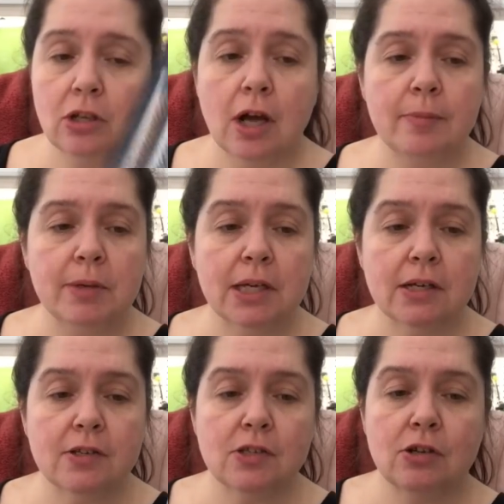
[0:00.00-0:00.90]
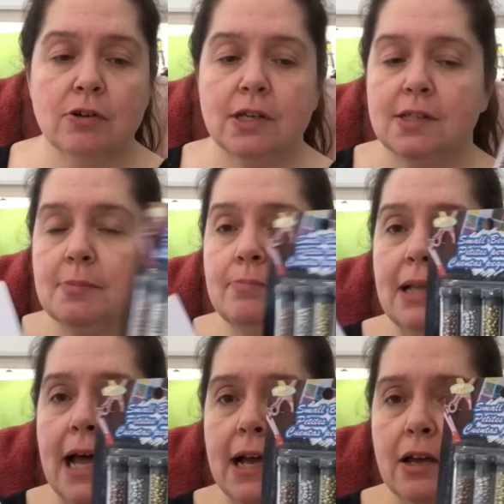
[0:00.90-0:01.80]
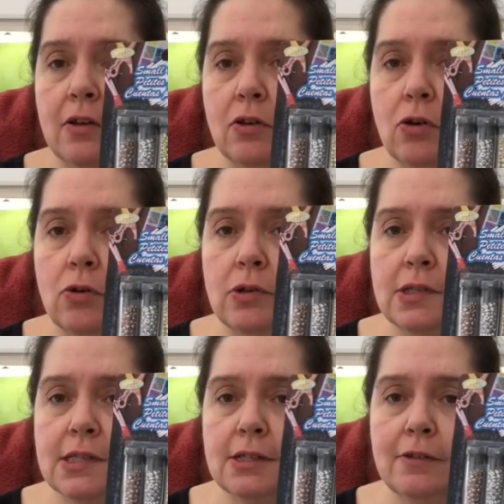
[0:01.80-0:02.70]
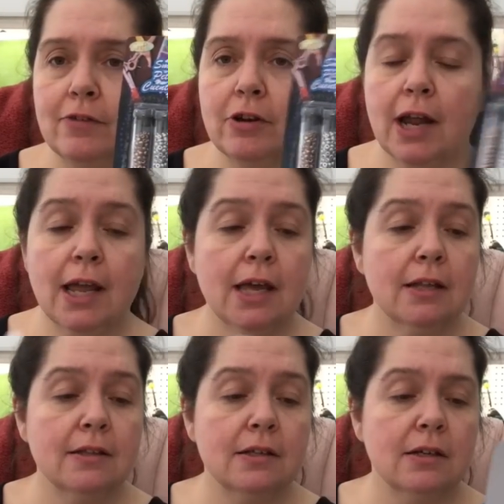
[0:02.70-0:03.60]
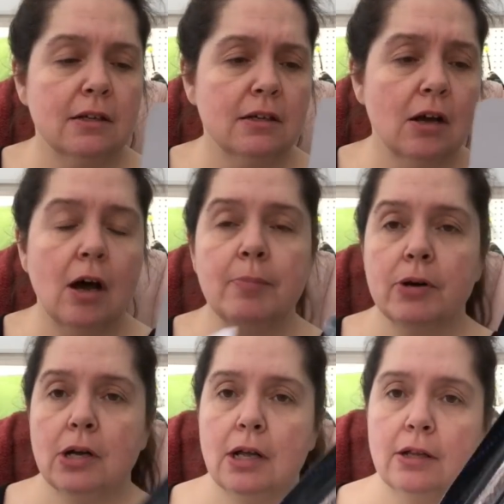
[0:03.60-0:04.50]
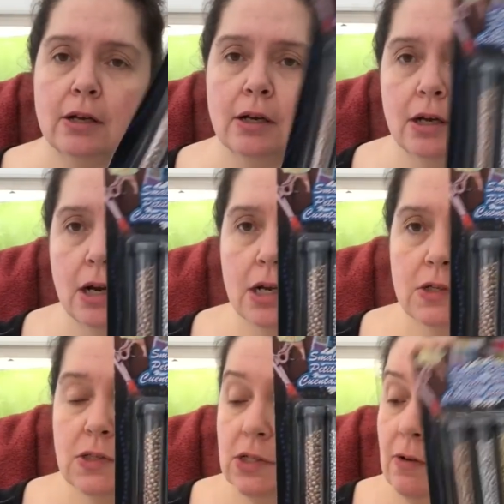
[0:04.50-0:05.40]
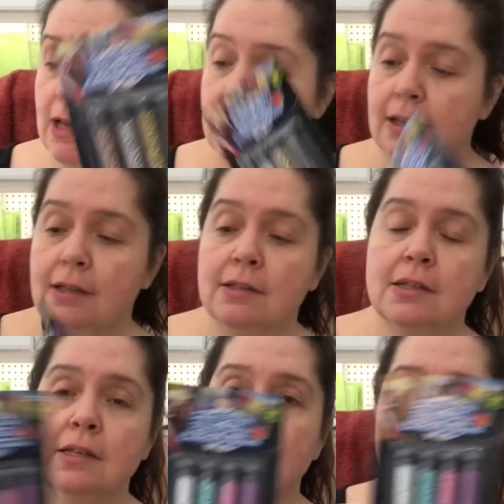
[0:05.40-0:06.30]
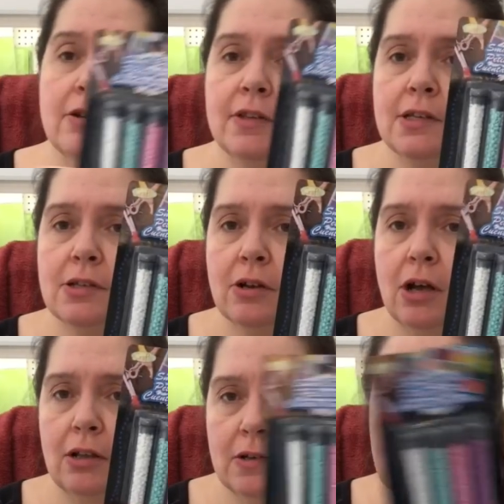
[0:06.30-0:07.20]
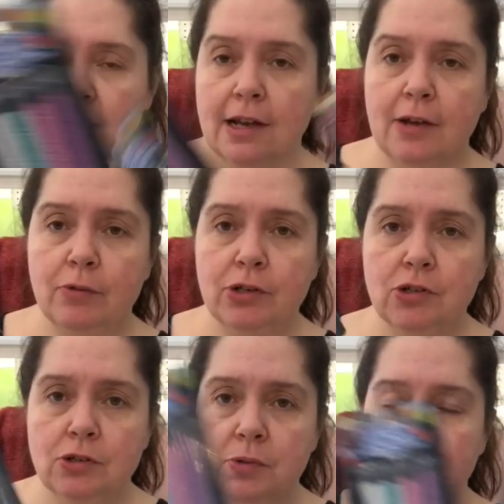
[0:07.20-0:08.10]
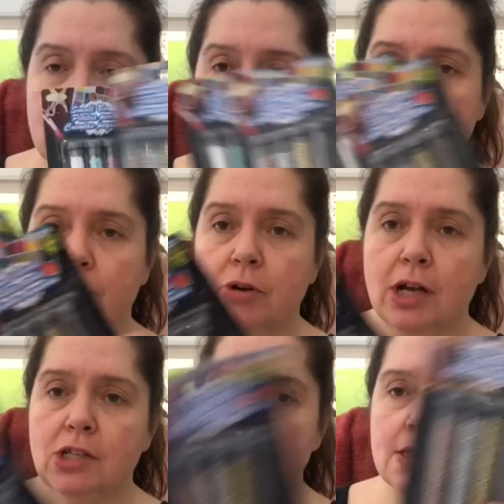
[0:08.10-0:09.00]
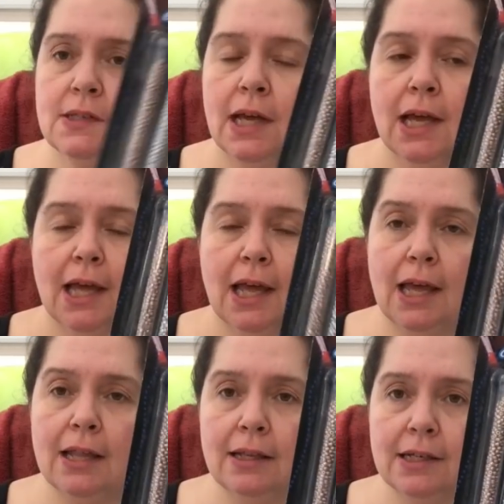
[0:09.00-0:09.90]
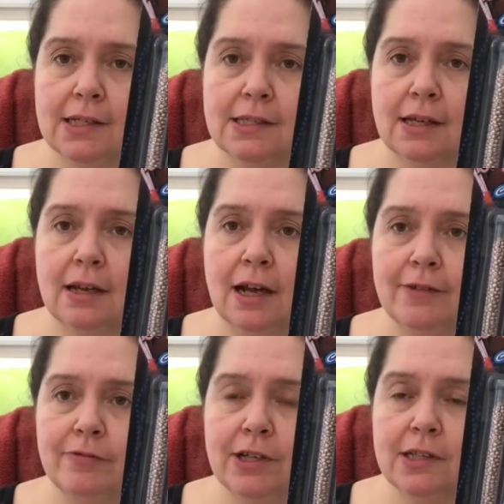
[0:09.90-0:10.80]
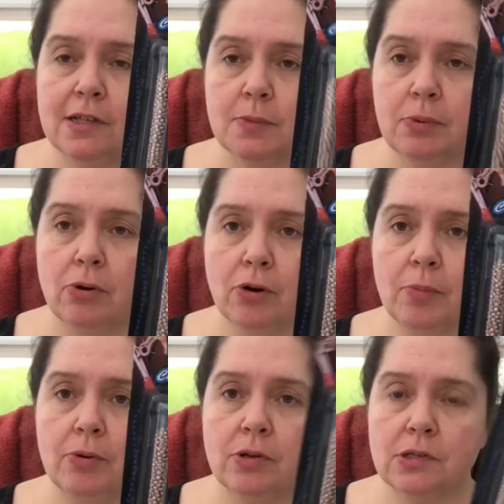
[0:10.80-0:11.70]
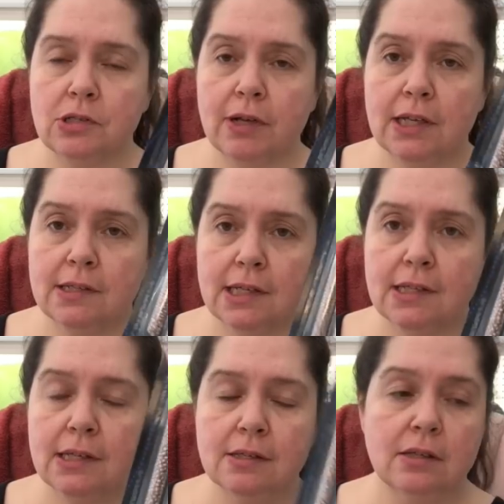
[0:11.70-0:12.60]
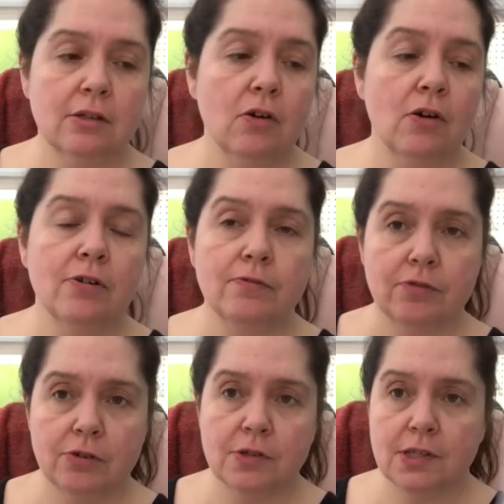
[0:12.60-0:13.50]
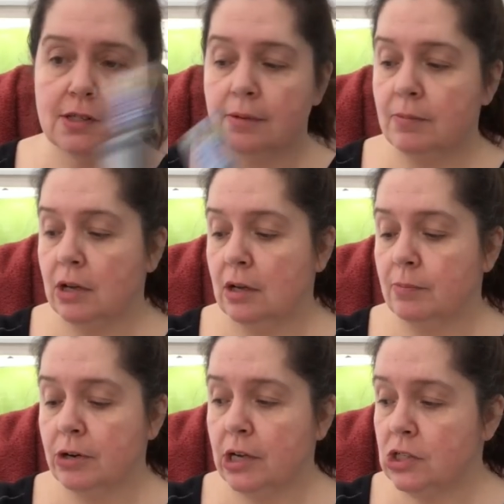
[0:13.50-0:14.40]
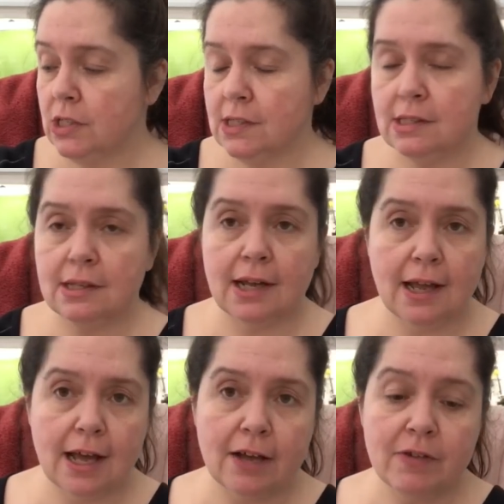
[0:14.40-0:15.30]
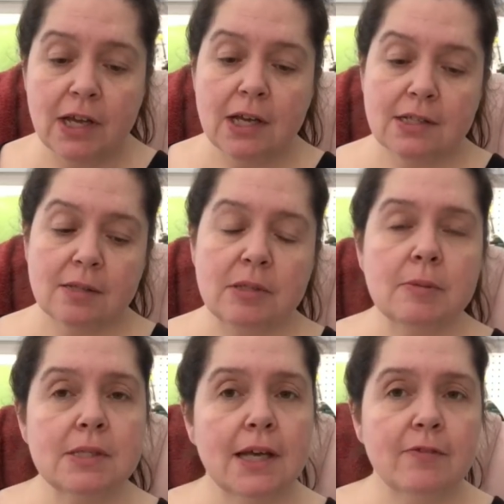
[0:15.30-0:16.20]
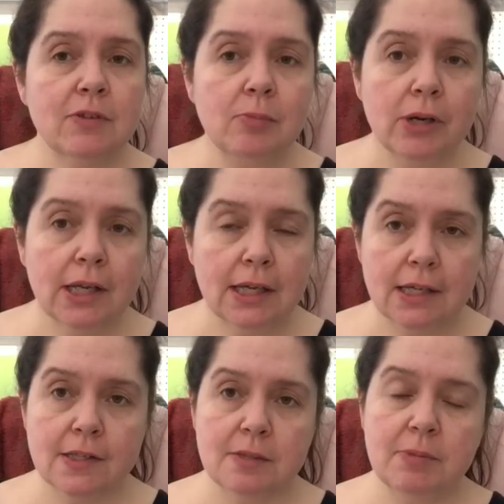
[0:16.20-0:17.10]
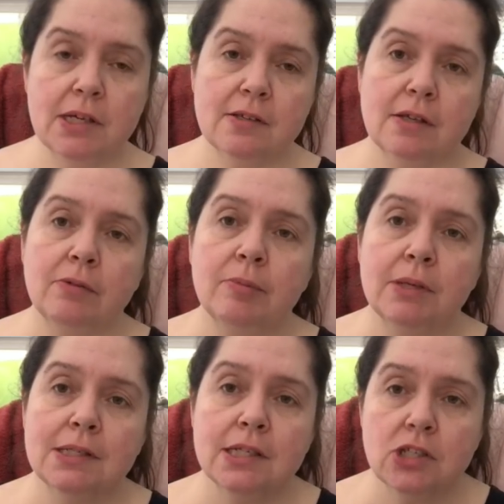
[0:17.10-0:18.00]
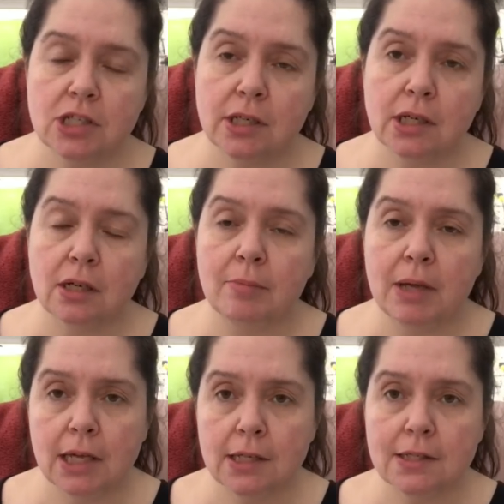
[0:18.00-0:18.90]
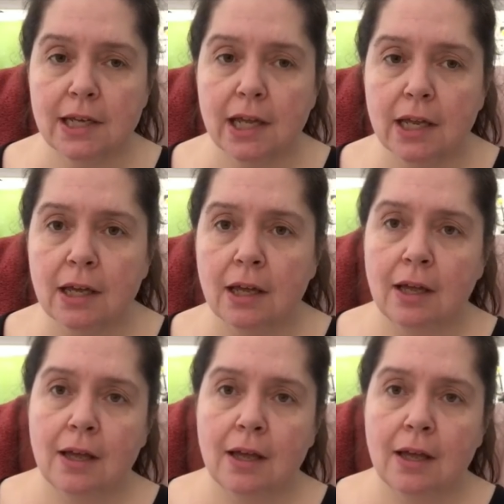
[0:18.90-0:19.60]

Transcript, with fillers: a lot because there is black, gold, silver, and uh, copper color. So, and, in the here, these are colors that I would use in some projects. And like I said, I find these portable, so I can take these on the go for some uh, projects that I have. Sometimes I have to bring kits because I will be teaching a make and take,